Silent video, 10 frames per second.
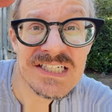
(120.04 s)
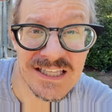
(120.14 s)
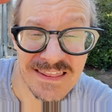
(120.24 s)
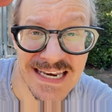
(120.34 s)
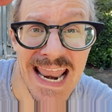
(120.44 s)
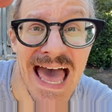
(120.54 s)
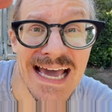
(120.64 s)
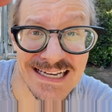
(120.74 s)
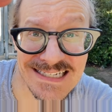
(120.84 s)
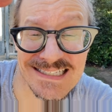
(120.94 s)
to the
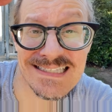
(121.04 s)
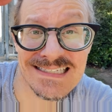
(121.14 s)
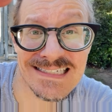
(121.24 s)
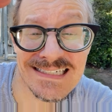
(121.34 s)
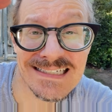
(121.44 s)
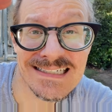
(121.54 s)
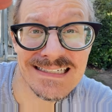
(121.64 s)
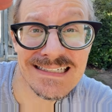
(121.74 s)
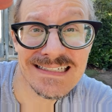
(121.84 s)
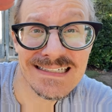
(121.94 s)
next,
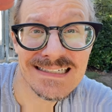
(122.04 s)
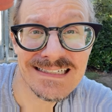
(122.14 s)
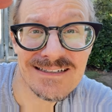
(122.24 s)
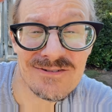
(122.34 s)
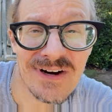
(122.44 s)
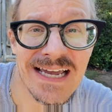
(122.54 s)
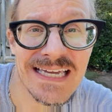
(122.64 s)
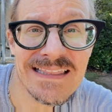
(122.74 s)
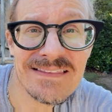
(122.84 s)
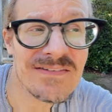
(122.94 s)

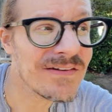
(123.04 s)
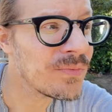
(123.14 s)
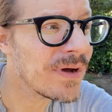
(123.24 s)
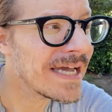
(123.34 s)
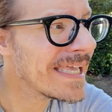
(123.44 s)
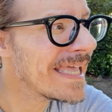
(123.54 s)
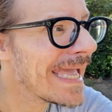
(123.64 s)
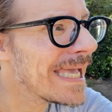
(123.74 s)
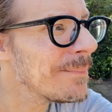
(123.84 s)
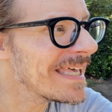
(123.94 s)
right? This is why
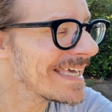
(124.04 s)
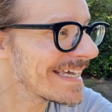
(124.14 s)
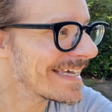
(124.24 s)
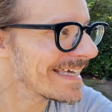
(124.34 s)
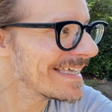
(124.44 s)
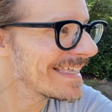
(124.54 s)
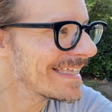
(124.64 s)
gaming,